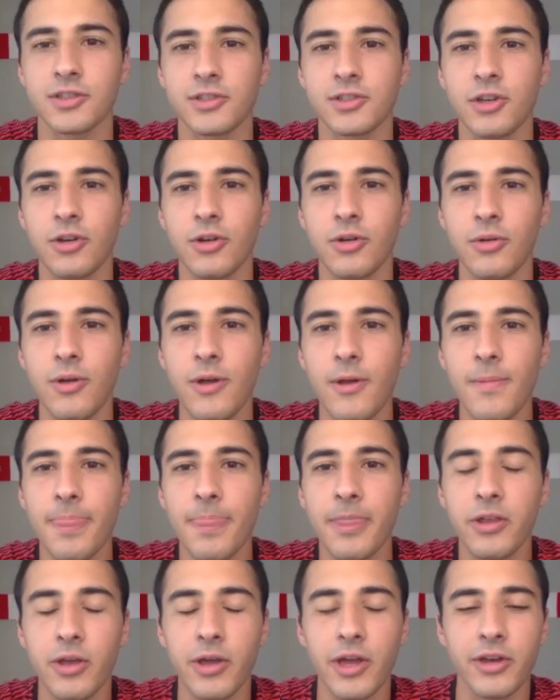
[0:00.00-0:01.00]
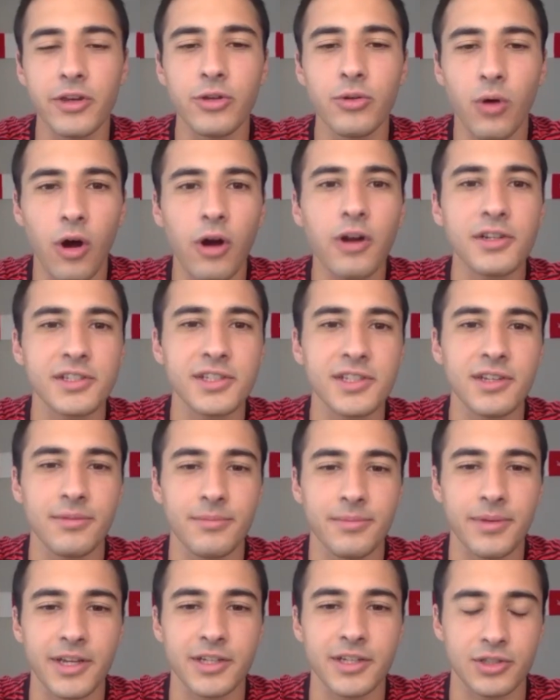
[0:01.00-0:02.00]
So, and you are
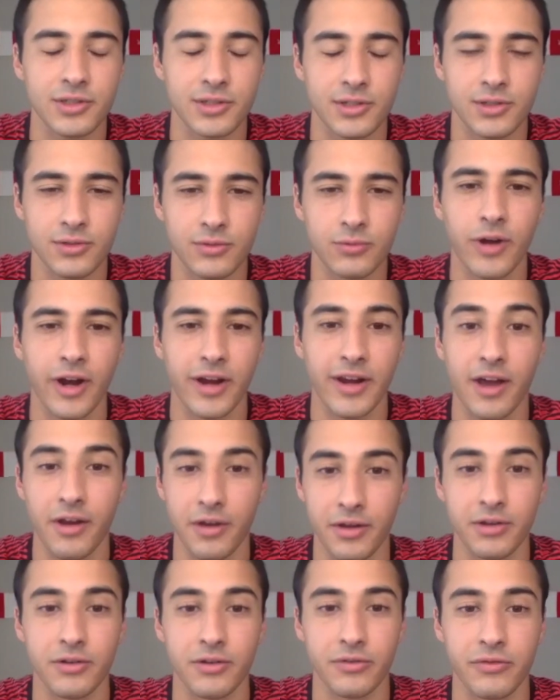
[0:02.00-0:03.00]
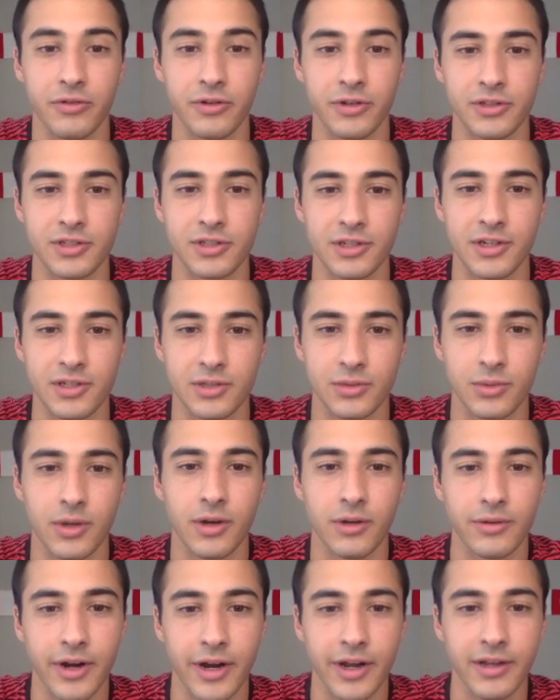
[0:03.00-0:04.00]
seeing patients right now in your first year as
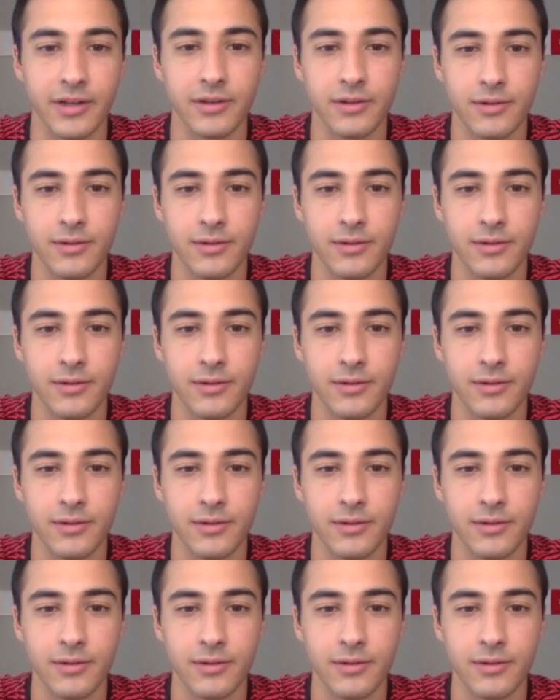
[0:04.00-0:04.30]
well, right?